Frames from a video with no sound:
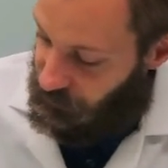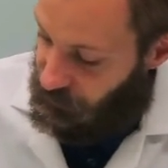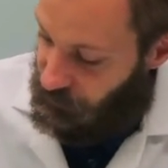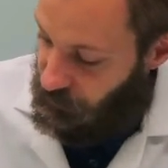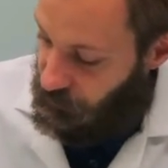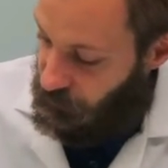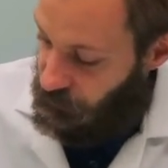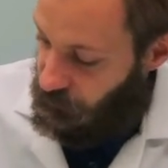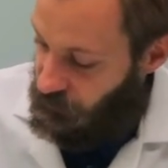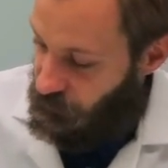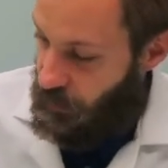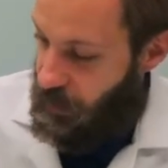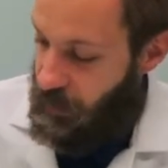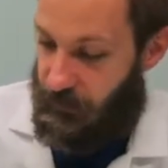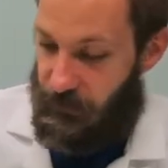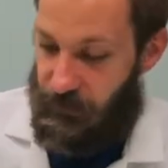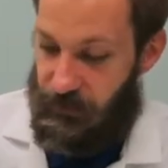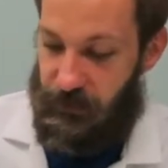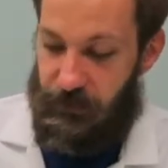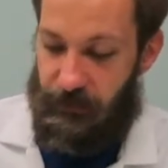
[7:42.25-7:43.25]
2
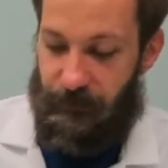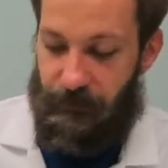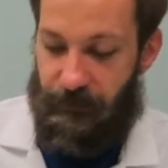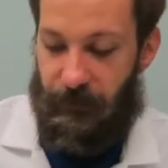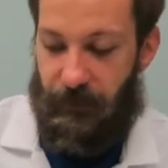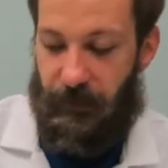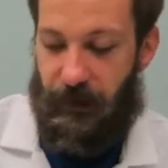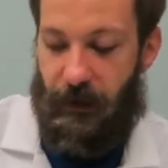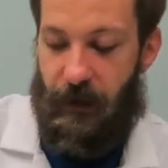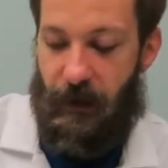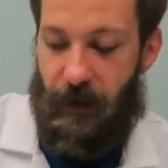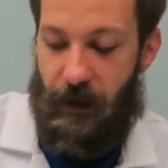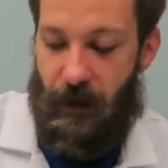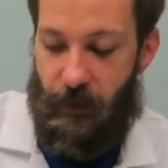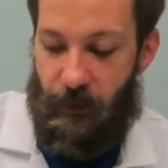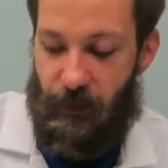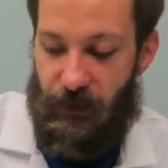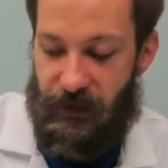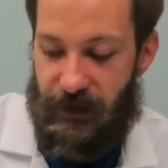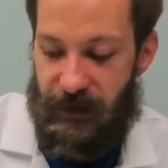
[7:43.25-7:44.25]
drops.
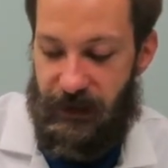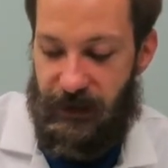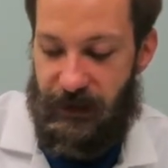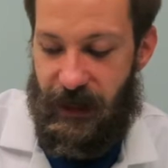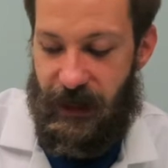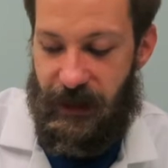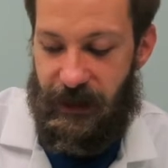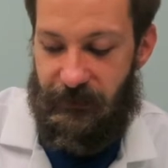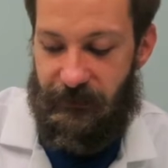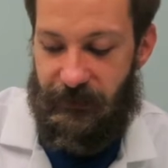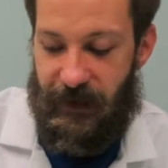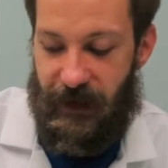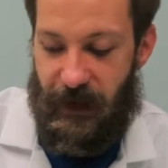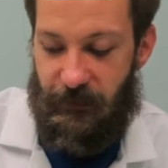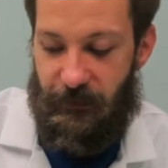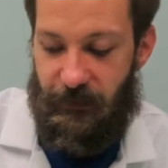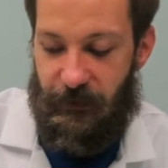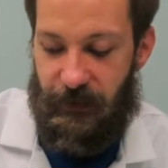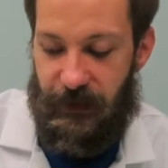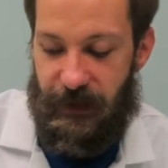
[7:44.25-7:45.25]
I'm just going to kind of
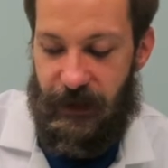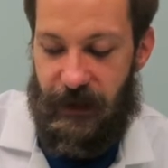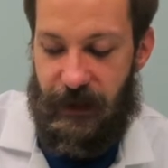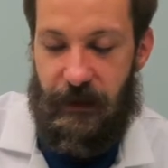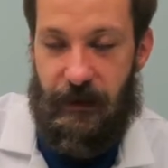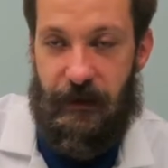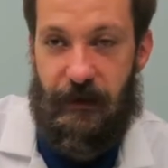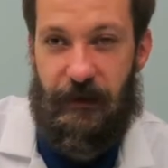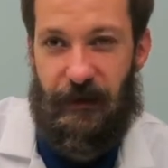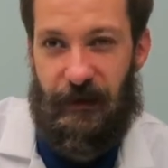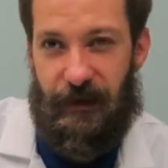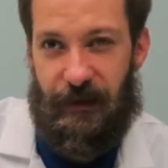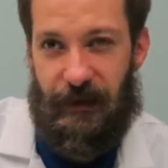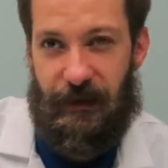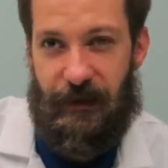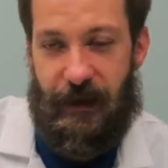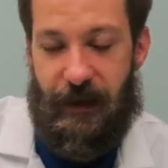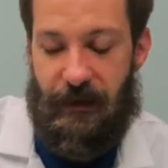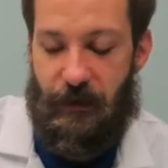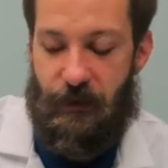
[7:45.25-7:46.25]
carefully
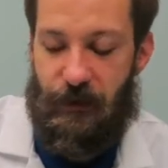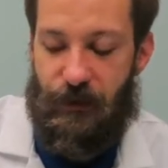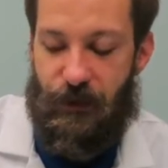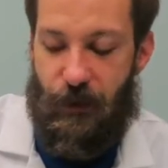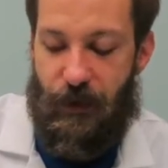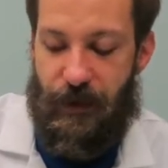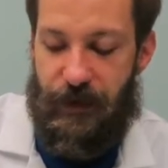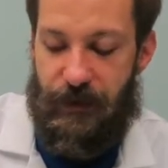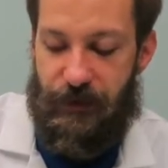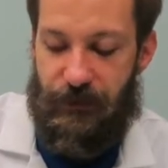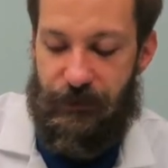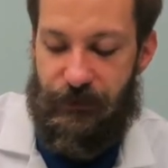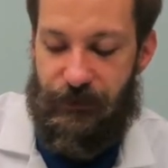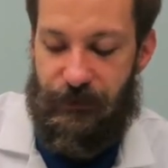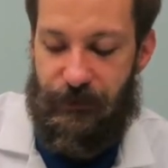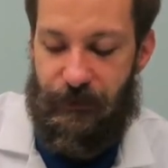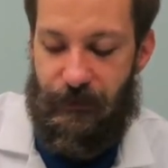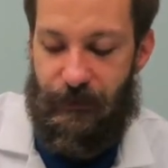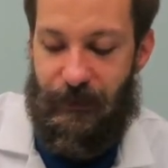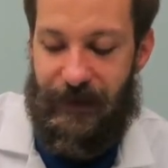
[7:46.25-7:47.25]
let those
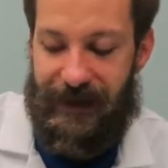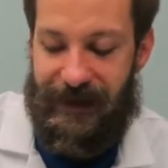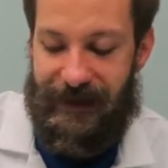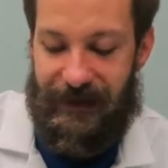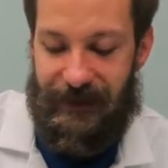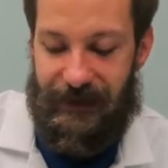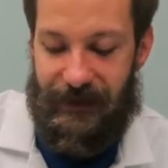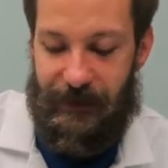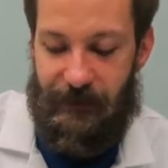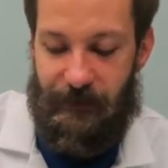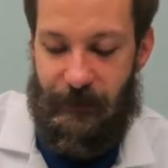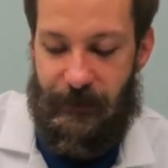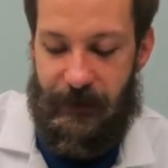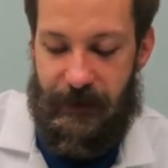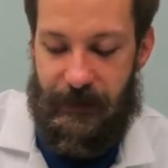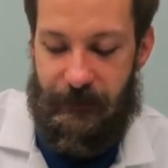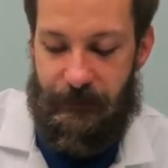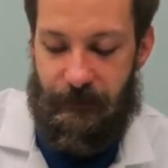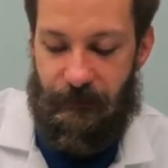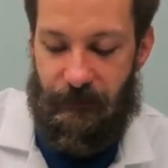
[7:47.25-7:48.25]
oils mix a little
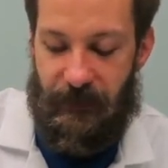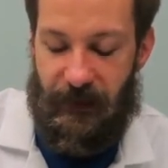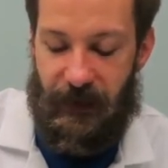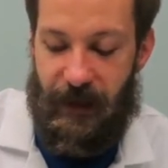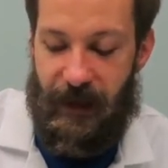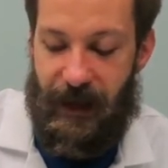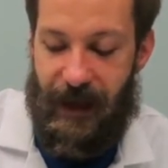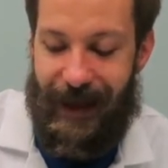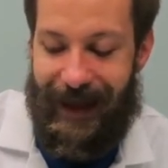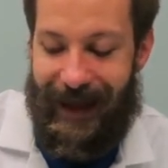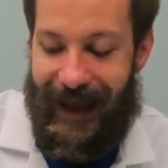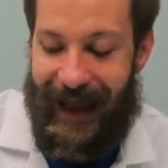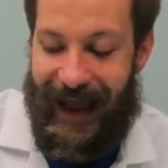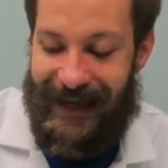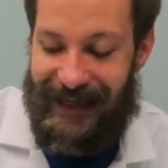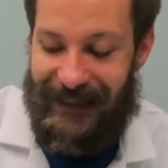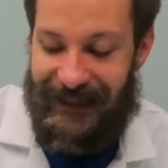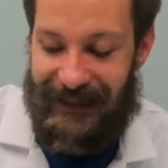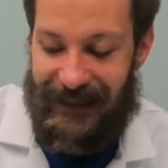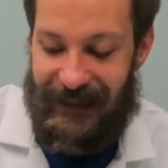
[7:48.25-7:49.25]
bit.
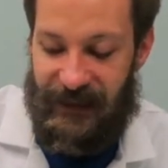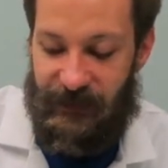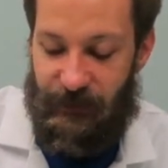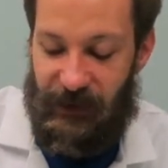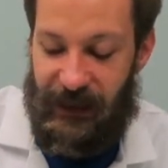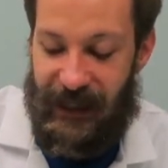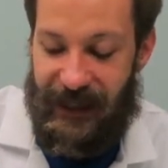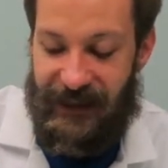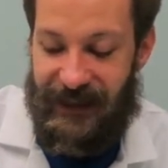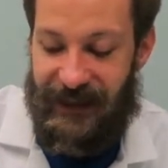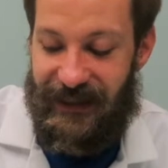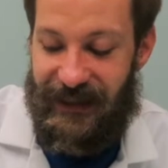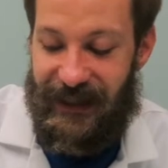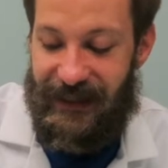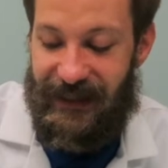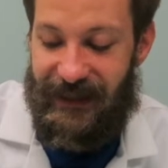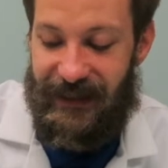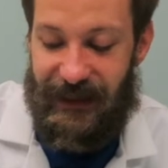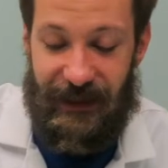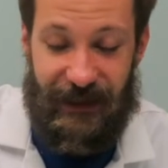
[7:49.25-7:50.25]
As this blend
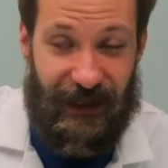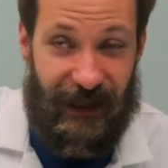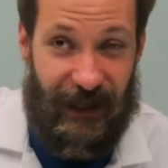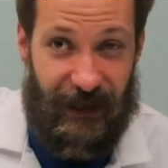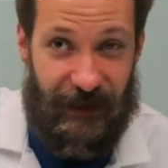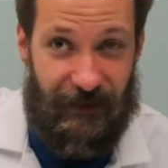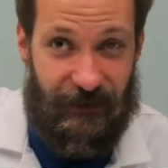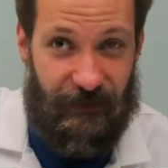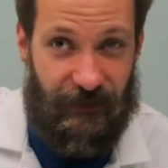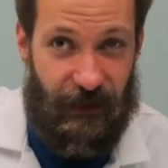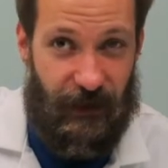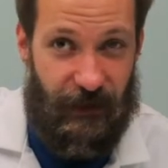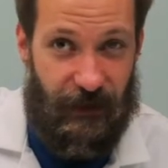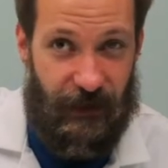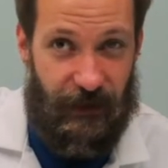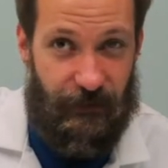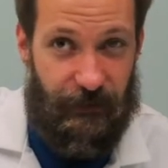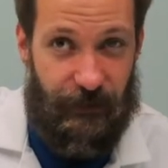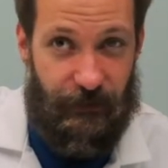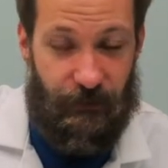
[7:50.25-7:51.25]
sits, it'll get a
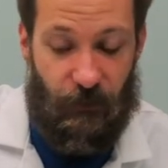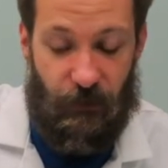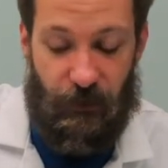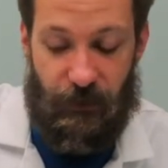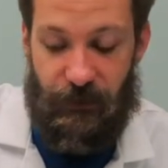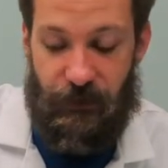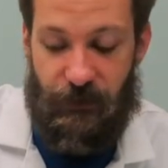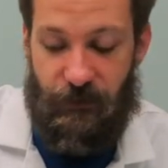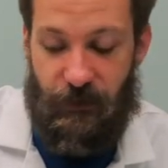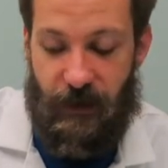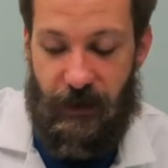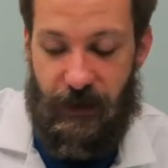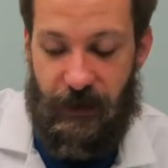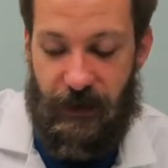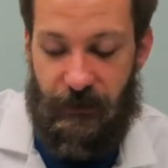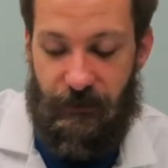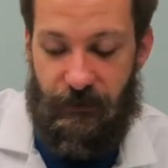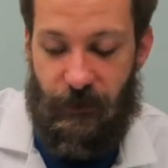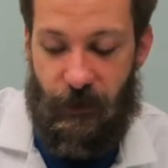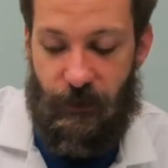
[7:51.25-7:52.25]
little bit more strong
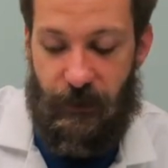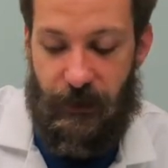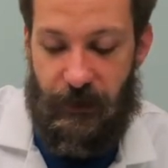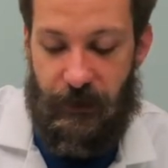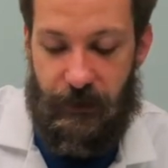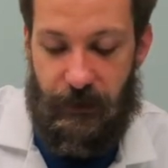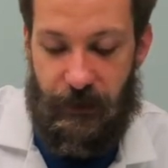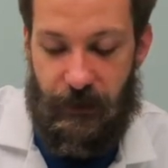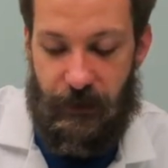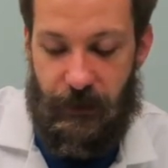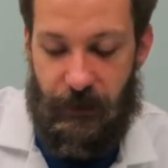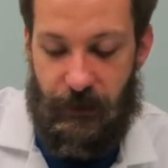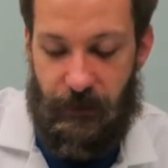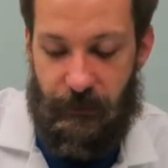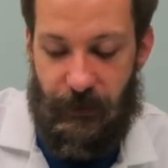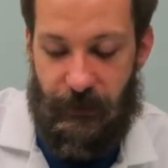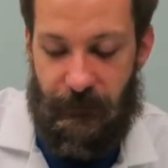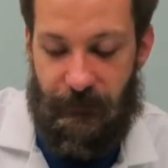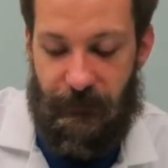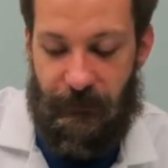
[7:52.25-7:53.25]
in aroma,
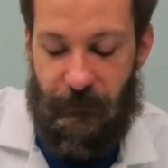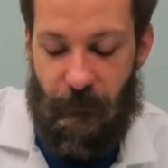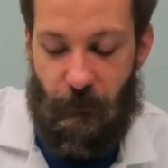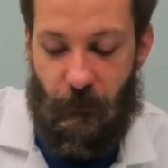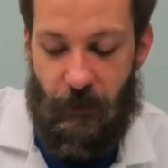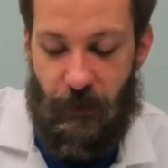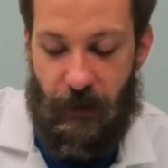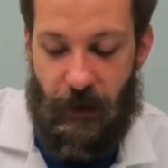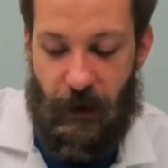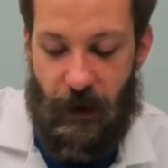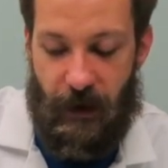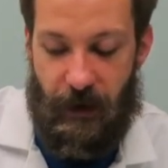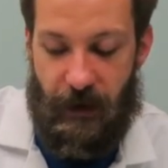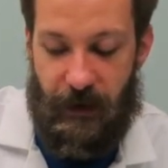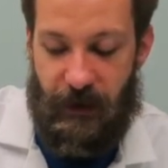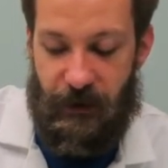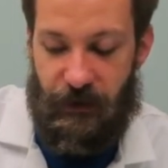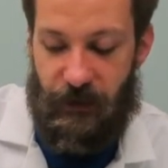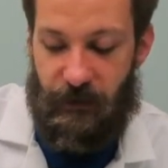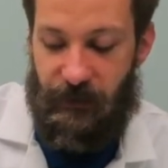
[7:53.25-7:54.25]
but for our
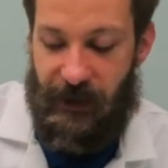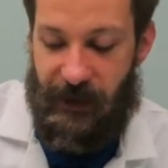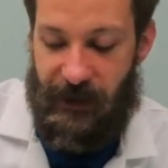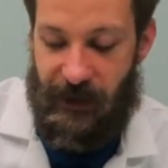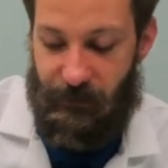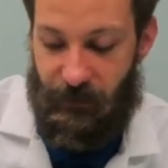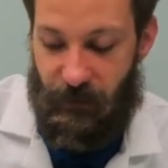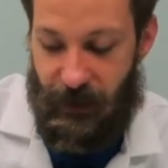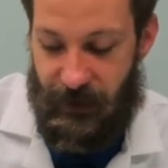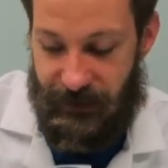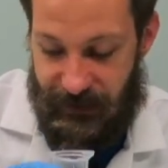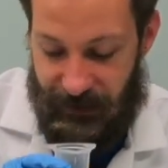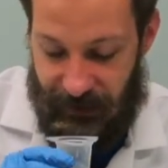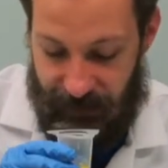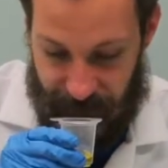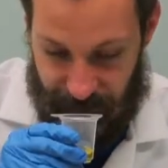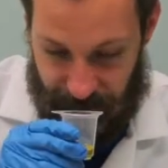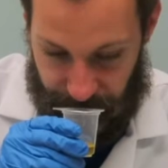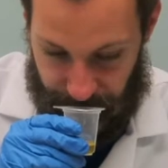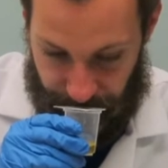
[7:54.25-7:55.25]
initial blending
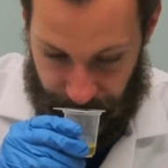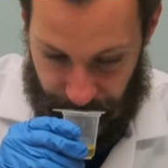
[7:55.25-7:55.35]
process,